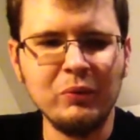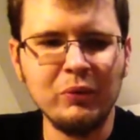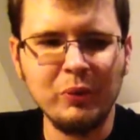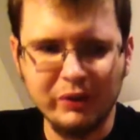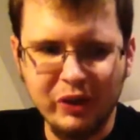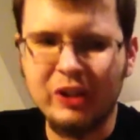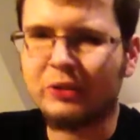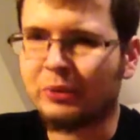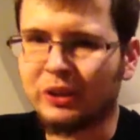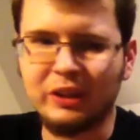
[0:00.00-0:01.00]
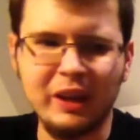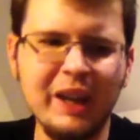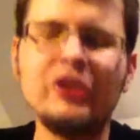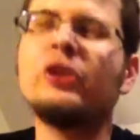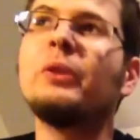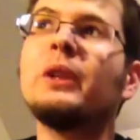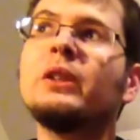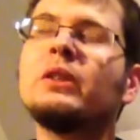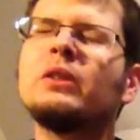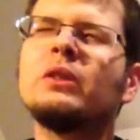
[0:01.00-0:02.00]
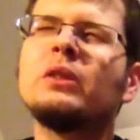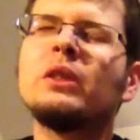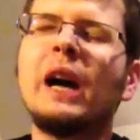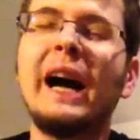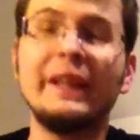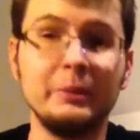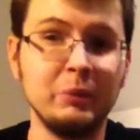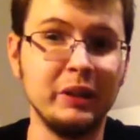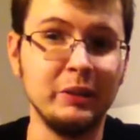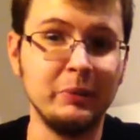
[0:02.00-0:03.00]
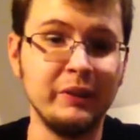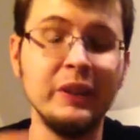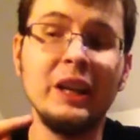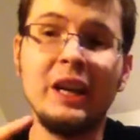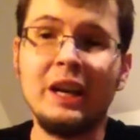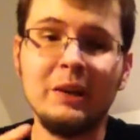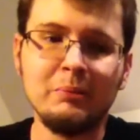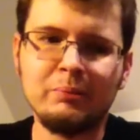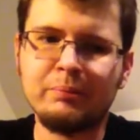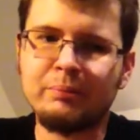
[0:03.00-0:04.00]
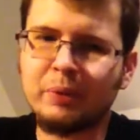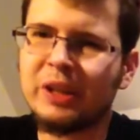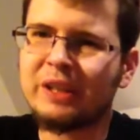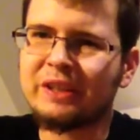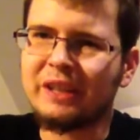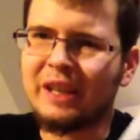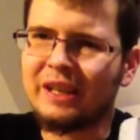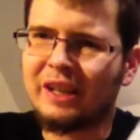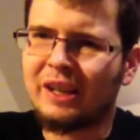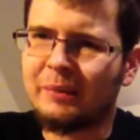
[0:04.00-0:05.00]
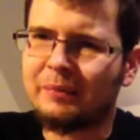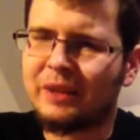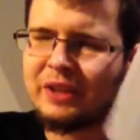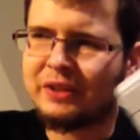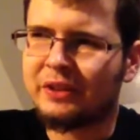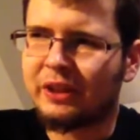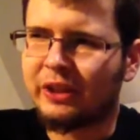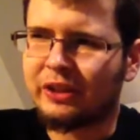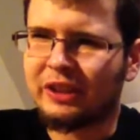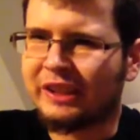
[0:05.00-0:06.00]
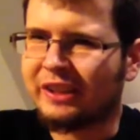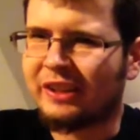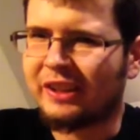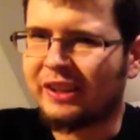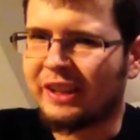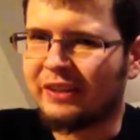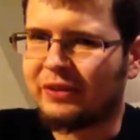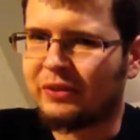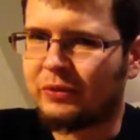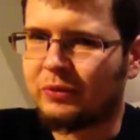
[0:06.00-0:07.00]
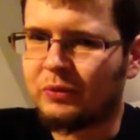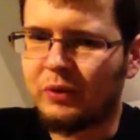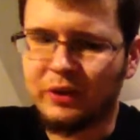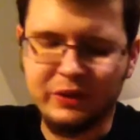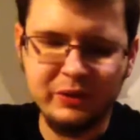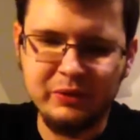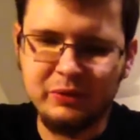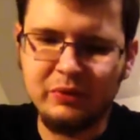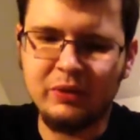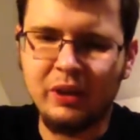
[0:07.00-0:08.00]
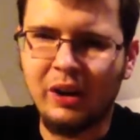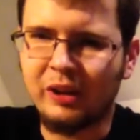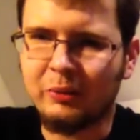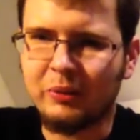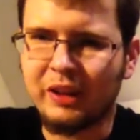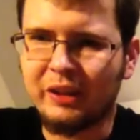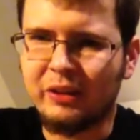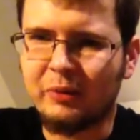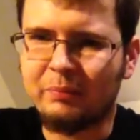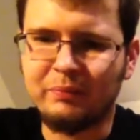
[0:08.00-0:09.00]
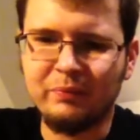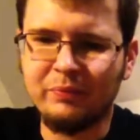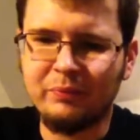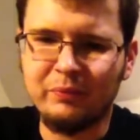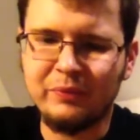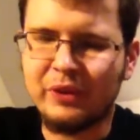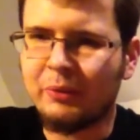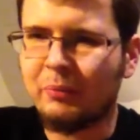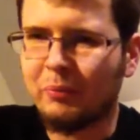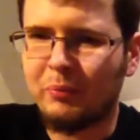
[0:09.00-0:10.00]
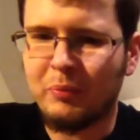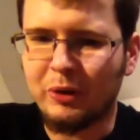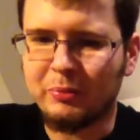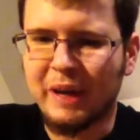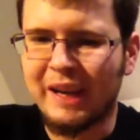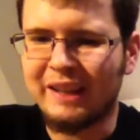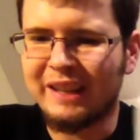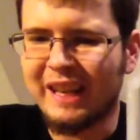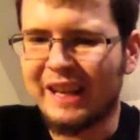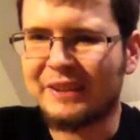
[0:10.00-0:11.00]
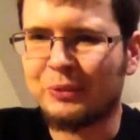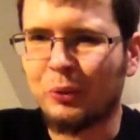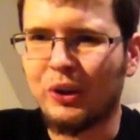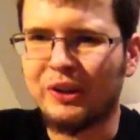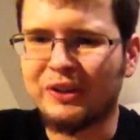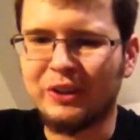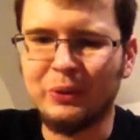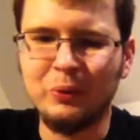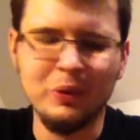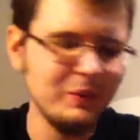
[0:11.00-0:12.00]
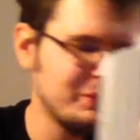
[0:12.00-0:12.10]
what I've heard, it's a really good game. Actually, you know what? I did play a little bit of it. Pretty decent, and it's another collectathon that is arguably like the most pain in the ass one to